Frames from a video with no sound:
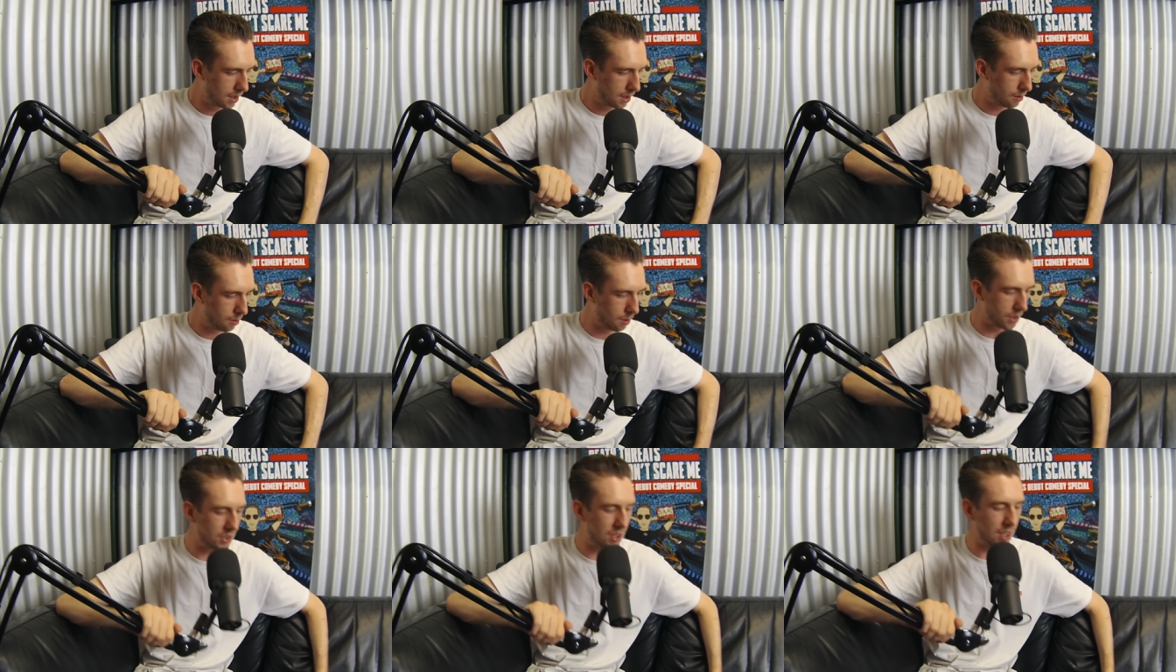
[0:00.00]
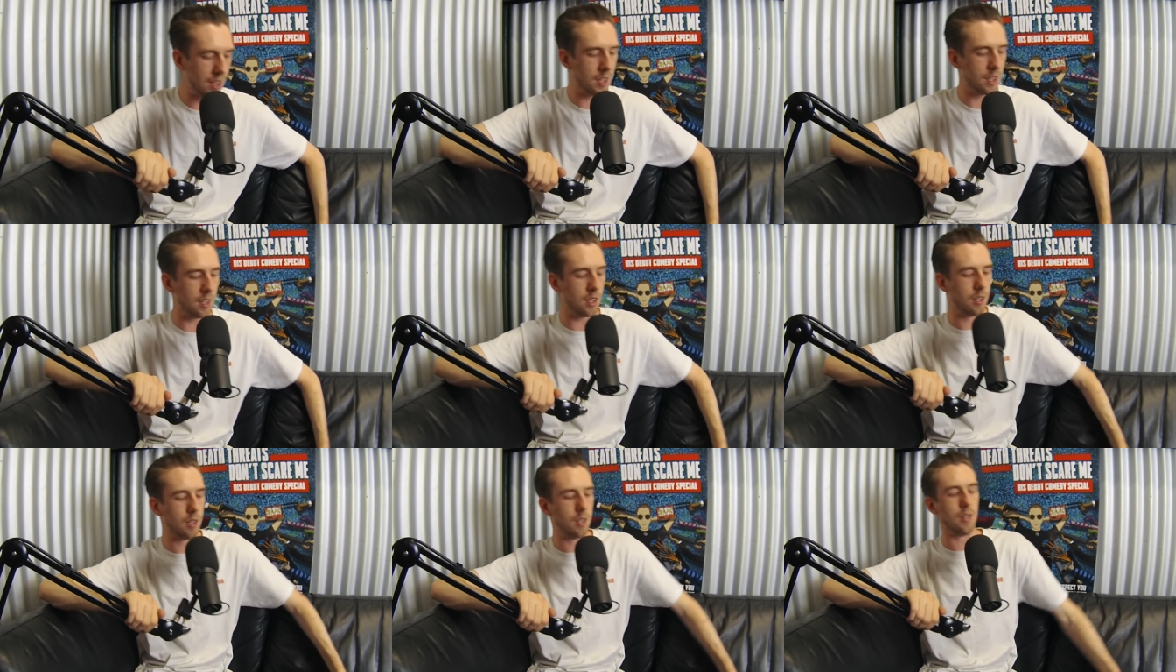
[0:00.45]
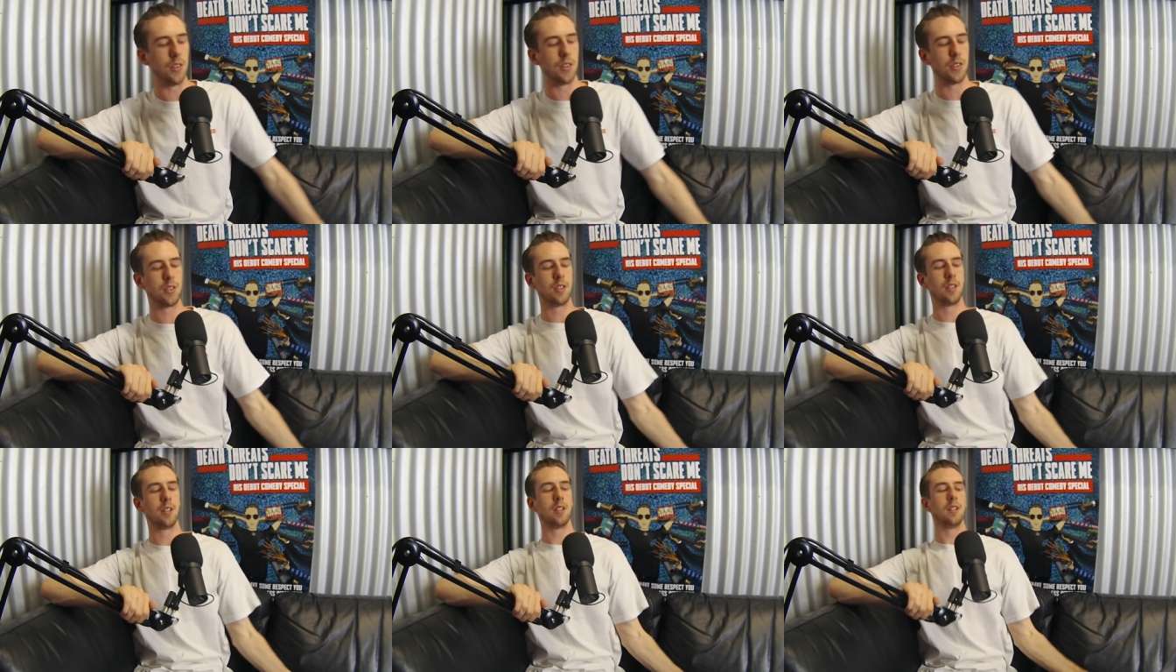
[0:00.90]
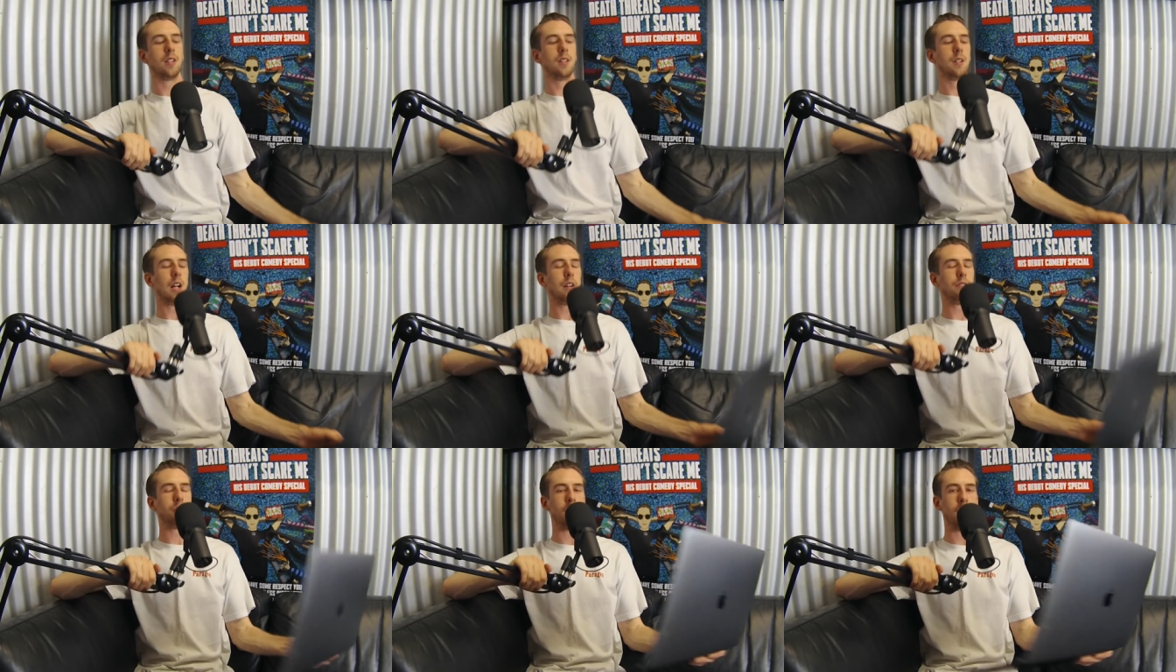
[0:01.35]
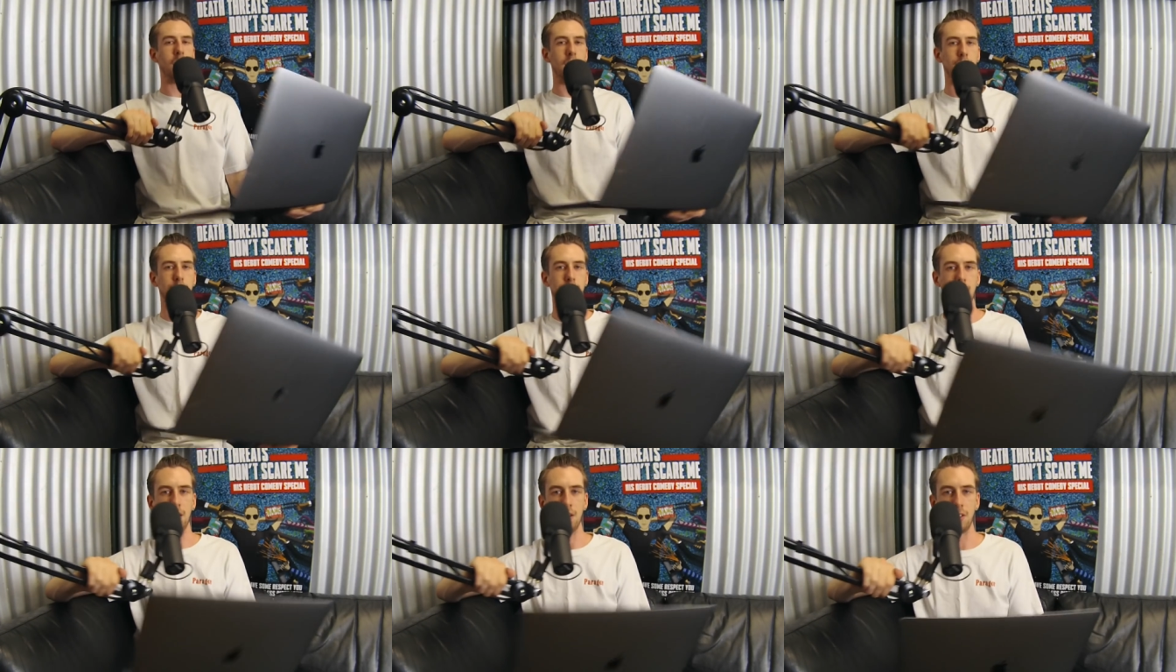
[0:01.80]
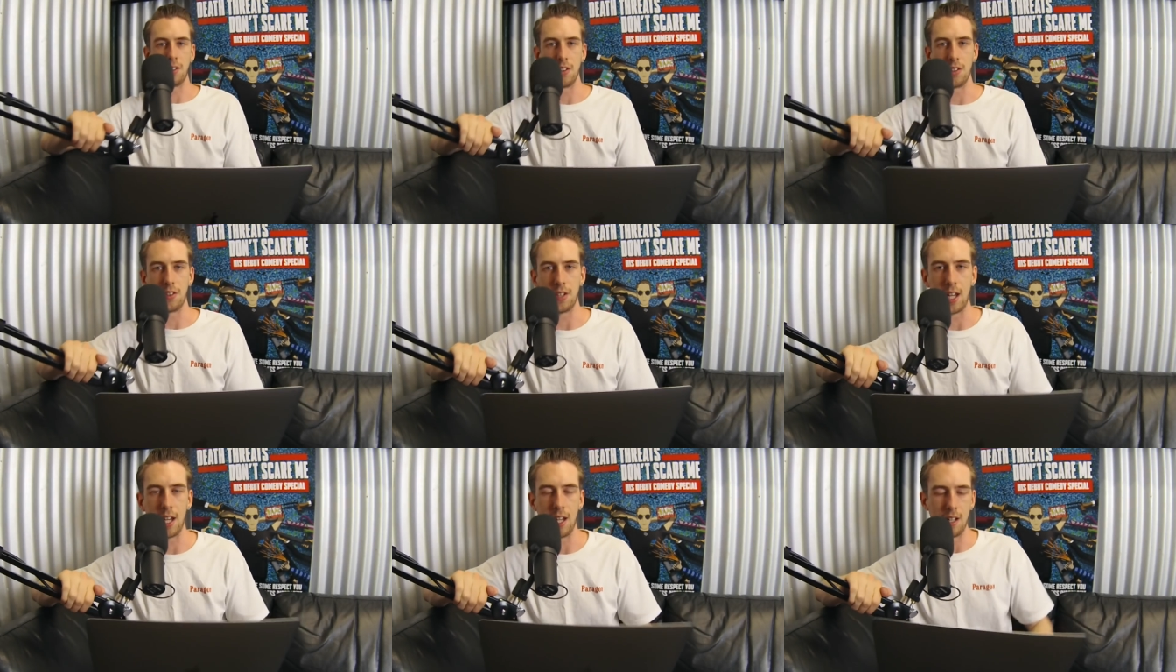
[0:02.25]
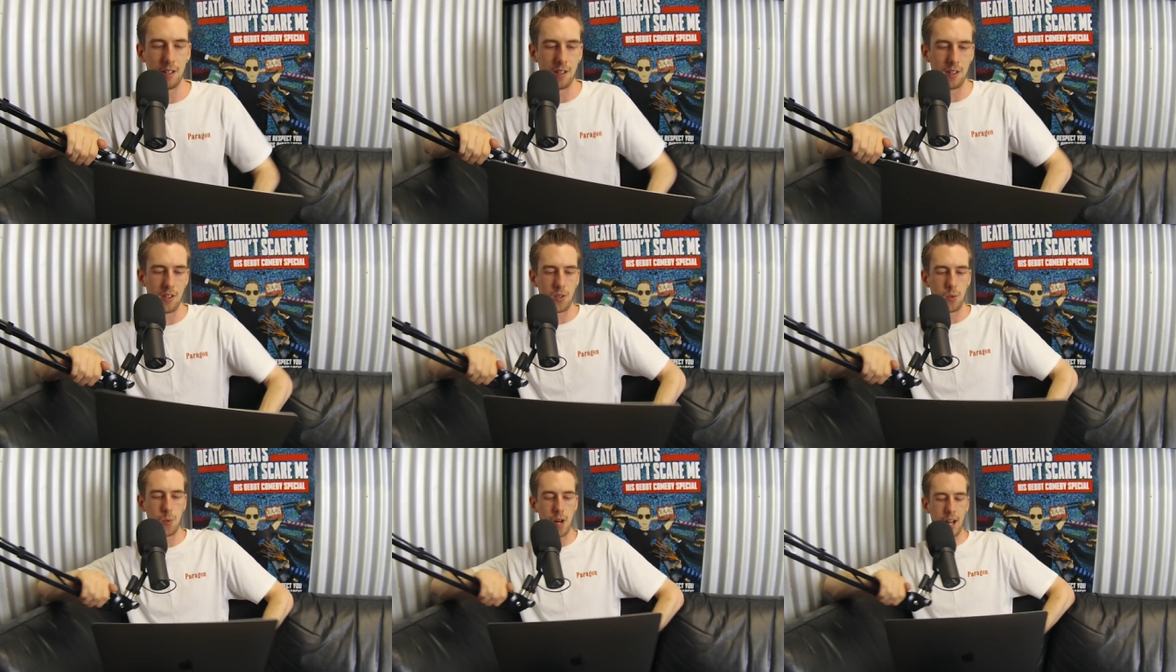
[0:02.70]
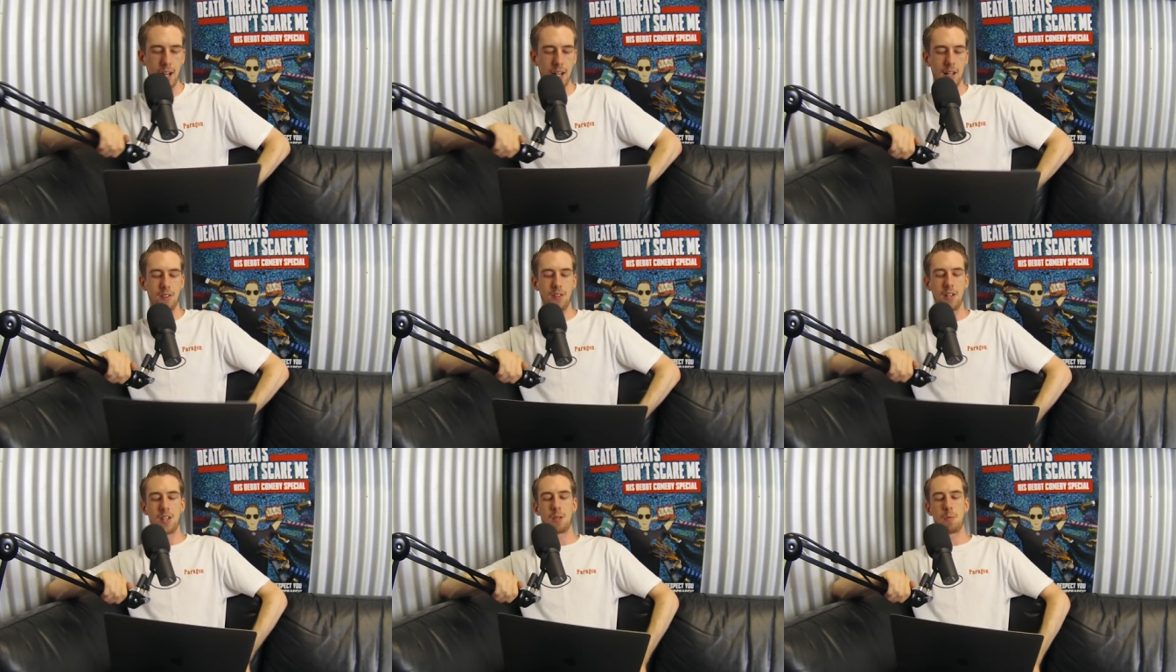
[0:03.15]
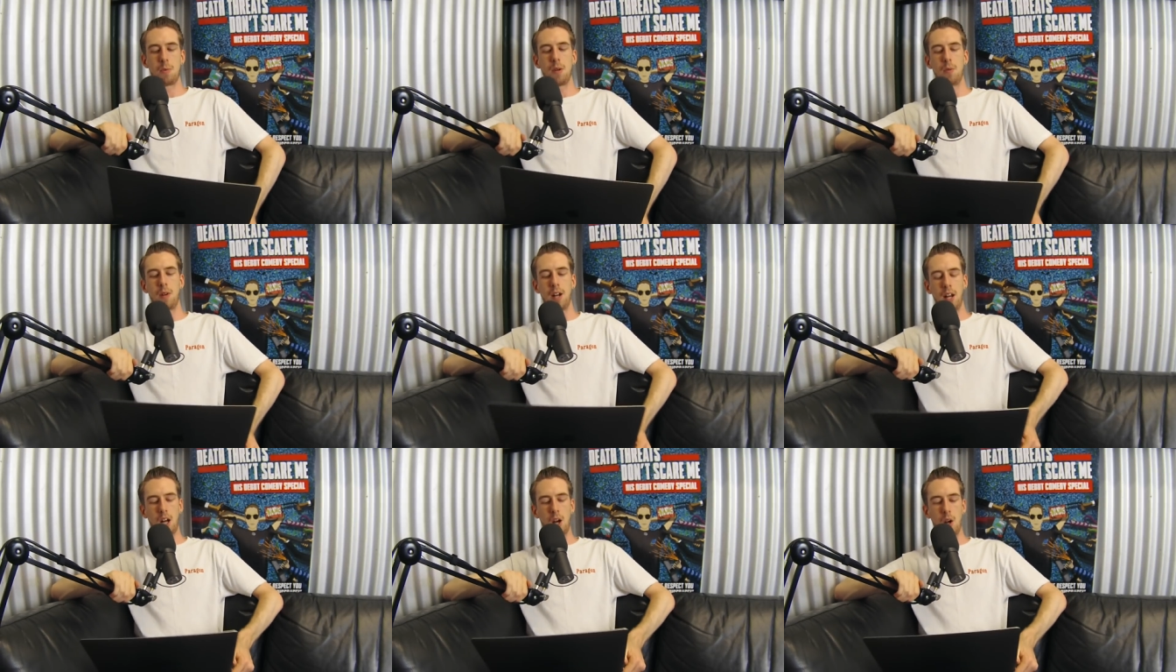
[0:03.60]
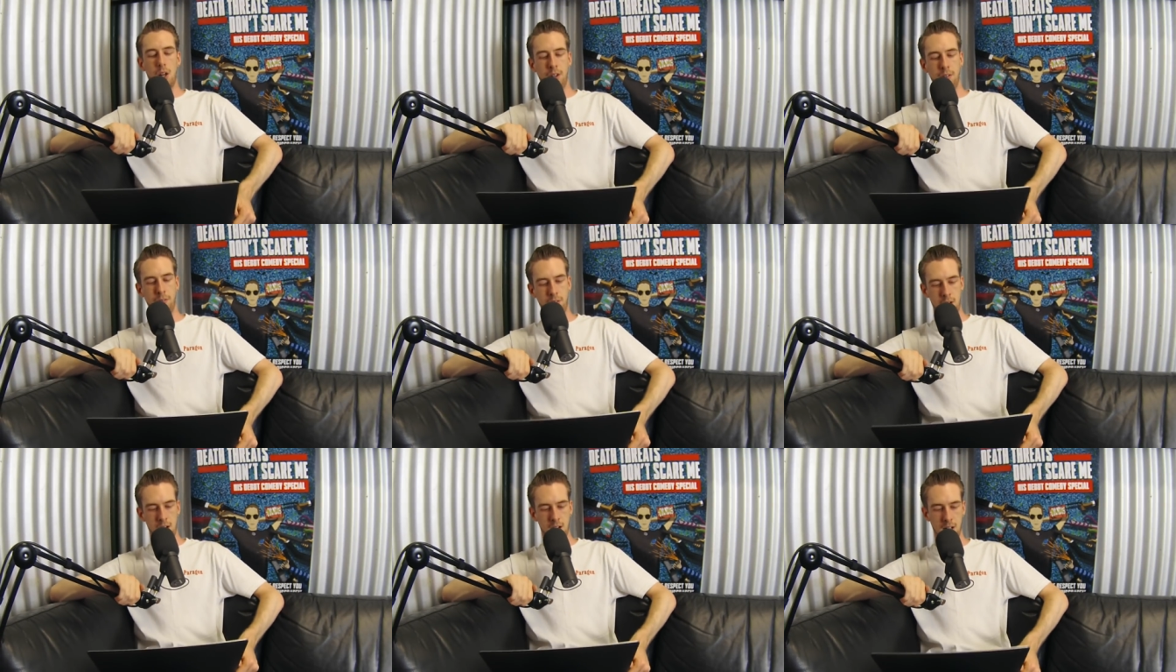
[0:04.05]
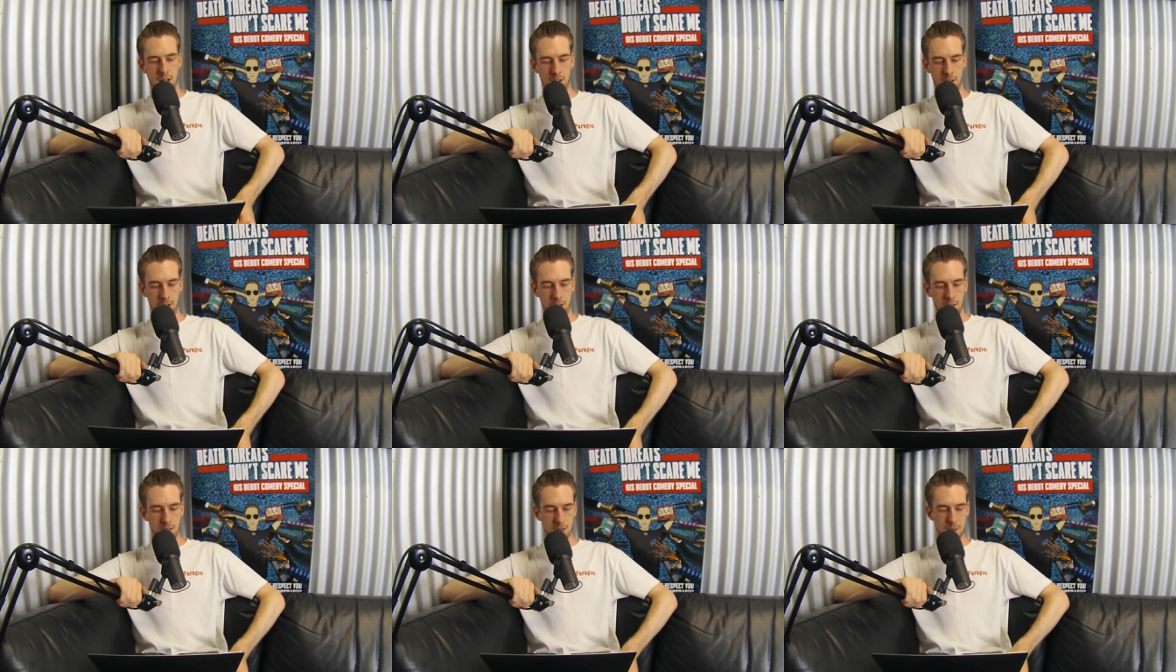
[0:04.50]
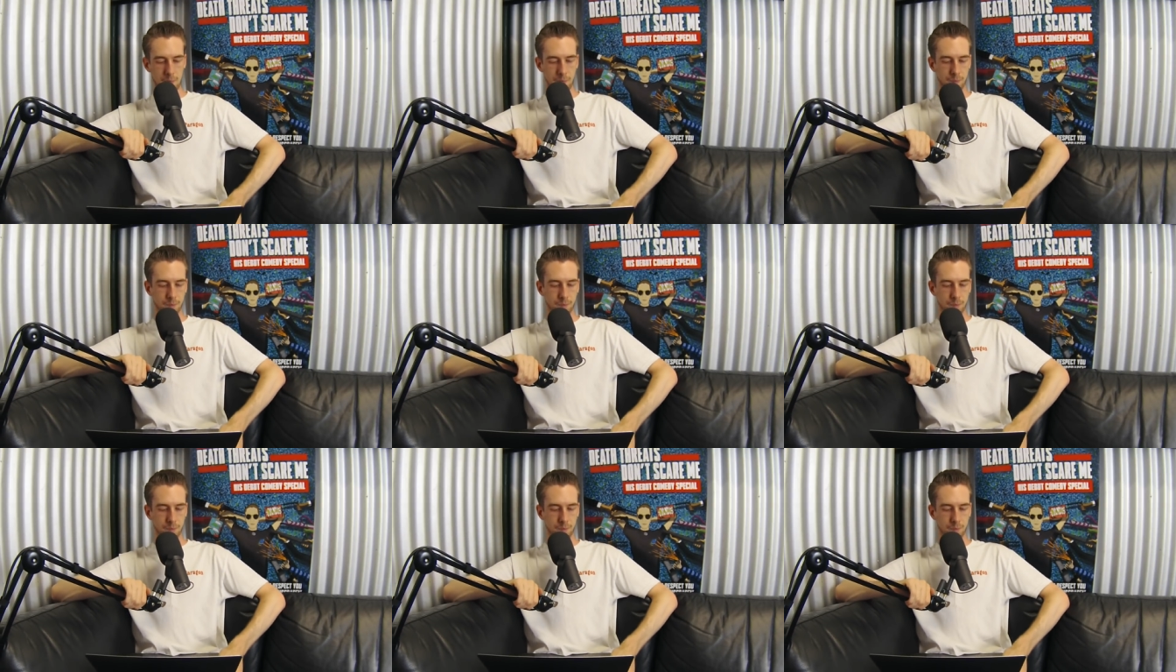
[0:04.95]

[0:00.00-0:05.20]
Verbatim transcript: What's in the news? I've run out of things to say. This is when I get desperate when I go on the fucking news.